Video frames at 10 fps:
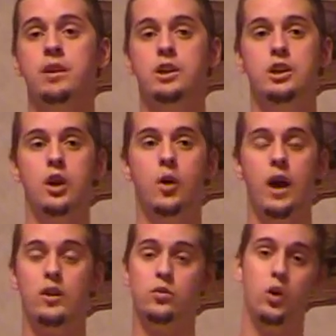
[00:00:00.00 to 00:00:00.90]
You know,
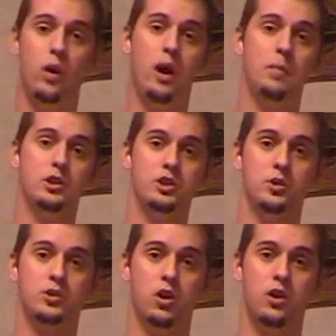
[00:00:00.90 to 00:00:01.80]
I don't know how much
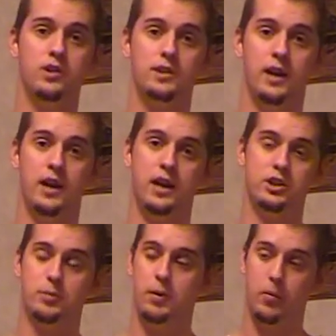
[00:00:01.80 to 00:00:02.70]
those cost. I
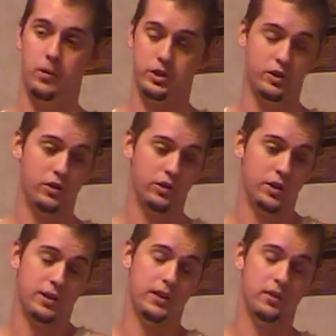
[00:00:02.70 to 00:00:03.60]
actually probably should look
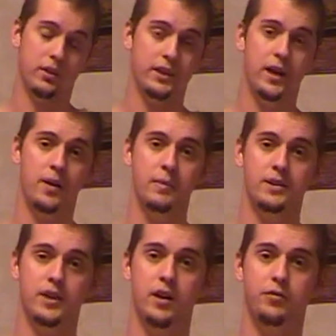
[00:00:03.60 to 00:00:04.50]
that up
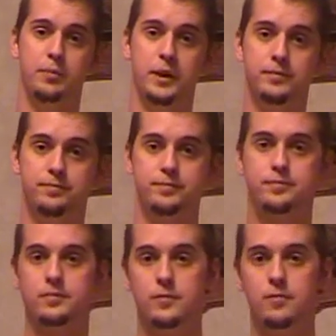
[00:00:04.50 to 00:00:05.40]
myself, but
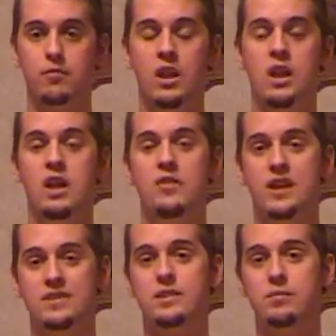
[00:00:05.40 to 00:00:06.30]

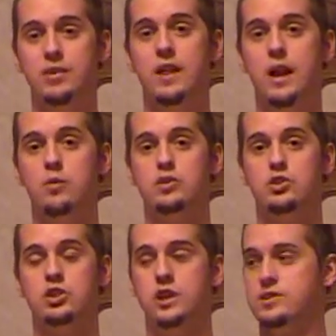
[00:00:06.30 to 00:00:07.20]
that's something that I would
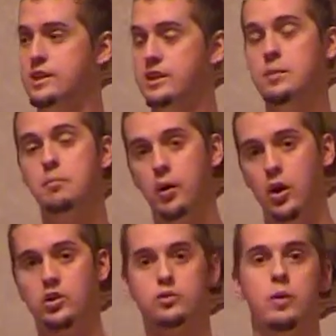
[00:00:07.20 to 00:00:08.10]
suggest. Get the
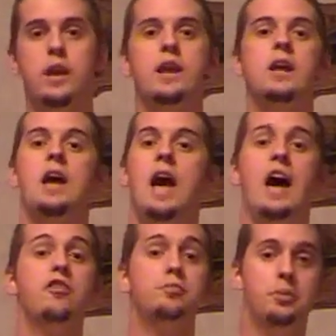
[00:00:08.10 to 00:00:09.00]
bars ready,
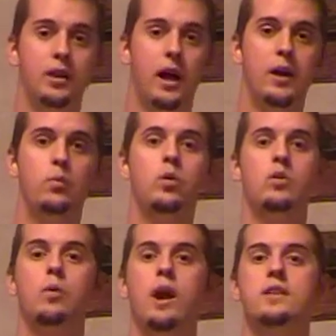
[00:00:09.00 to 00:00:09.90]
have
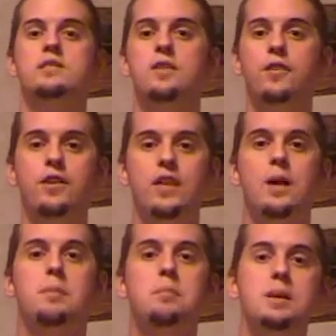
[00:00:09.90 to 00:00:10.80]
plywood ready, stuff like
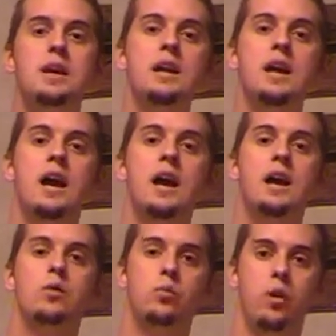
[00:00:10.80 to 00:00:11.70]
that. Be
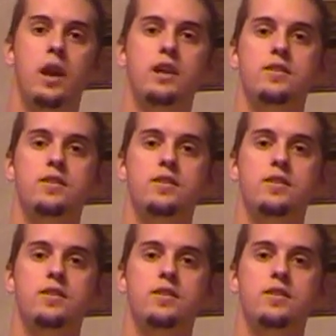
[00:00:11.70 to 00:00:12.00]
ready.